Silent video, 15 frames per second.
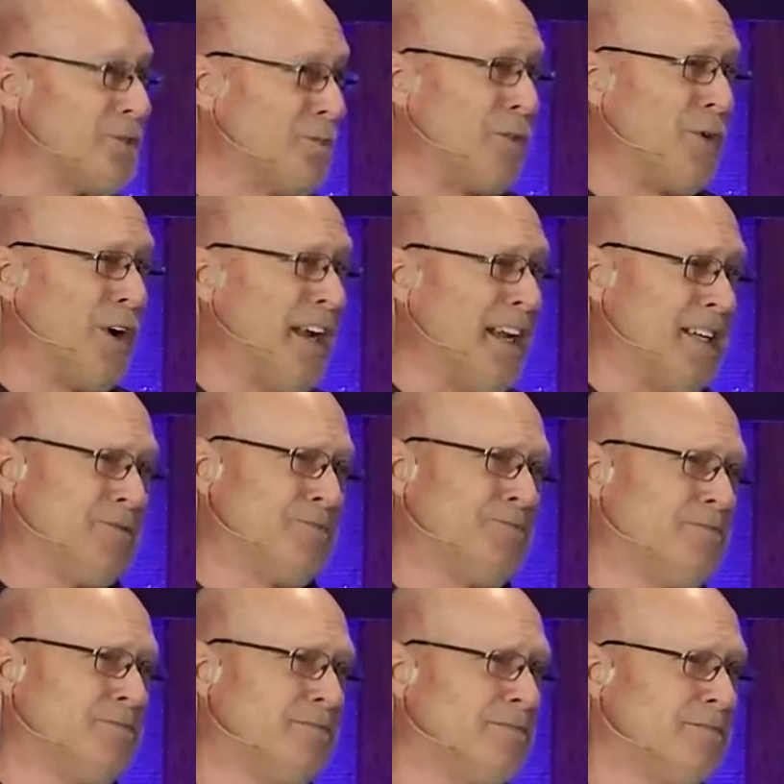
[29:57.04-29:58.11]
brain.
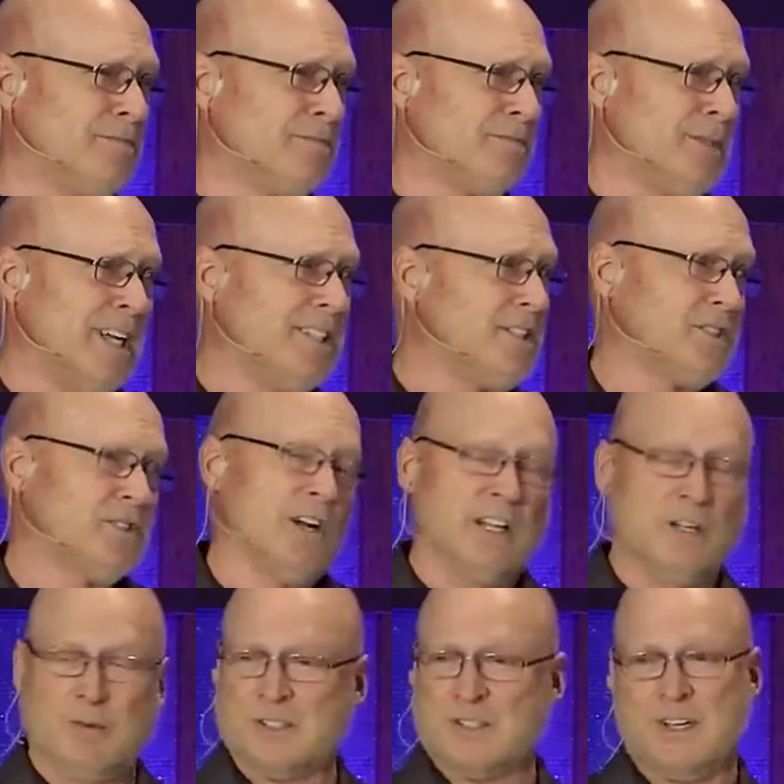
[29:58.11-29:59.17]
Not just talking
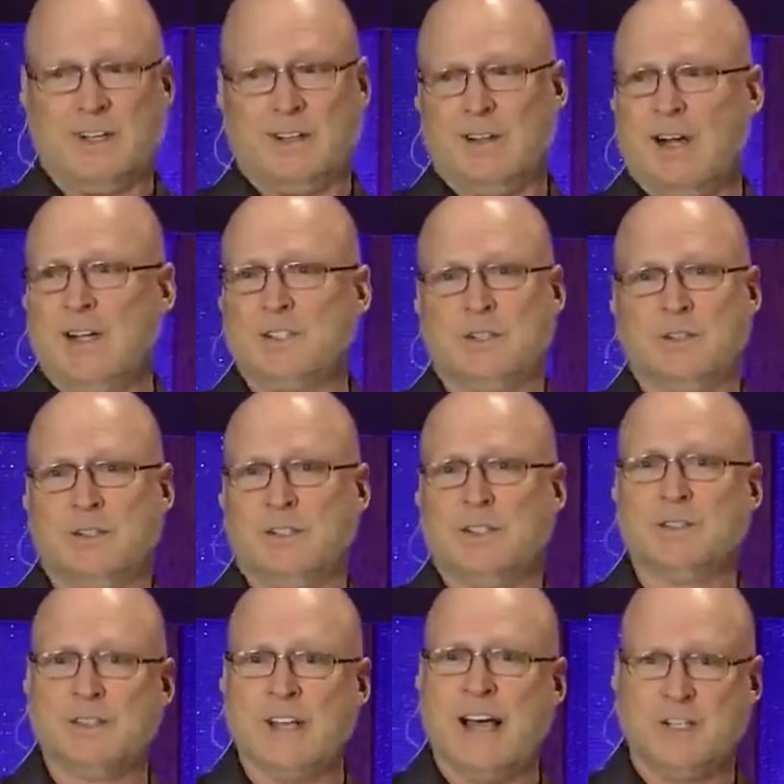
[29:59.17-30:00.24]
about psychologically,
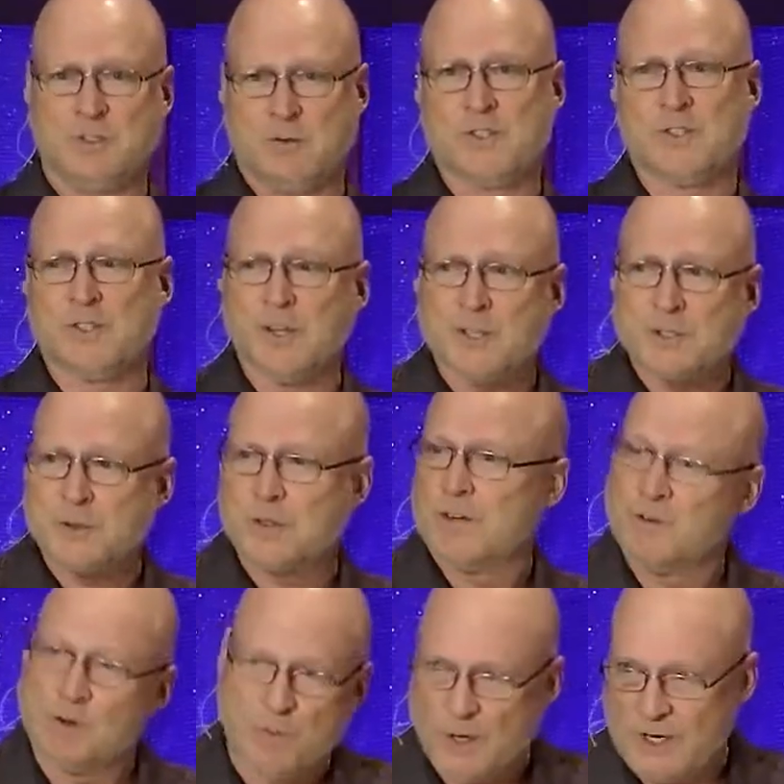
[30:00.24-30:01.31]
the actual circuitry of
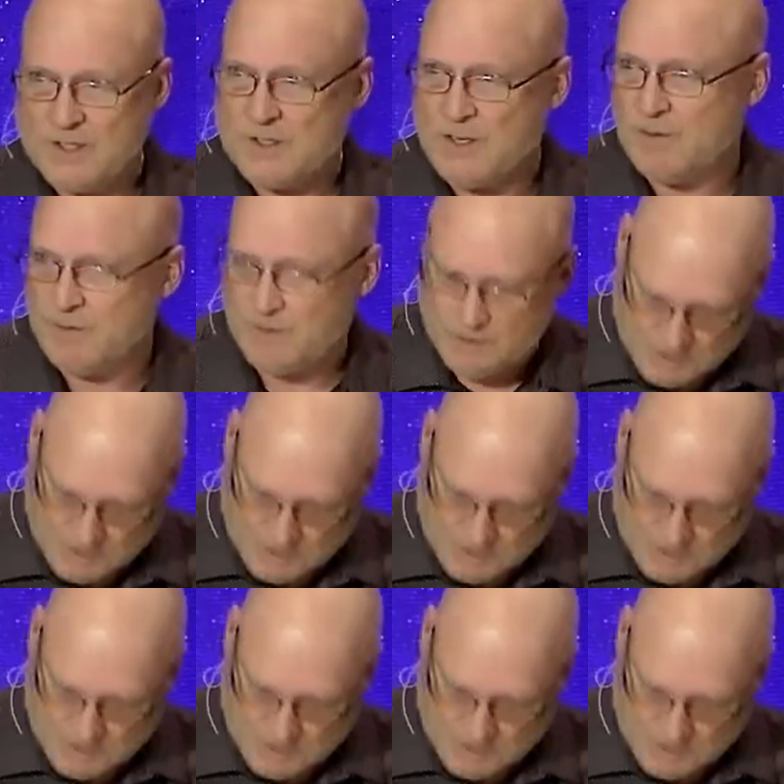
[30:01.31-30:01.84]
your brain suffers.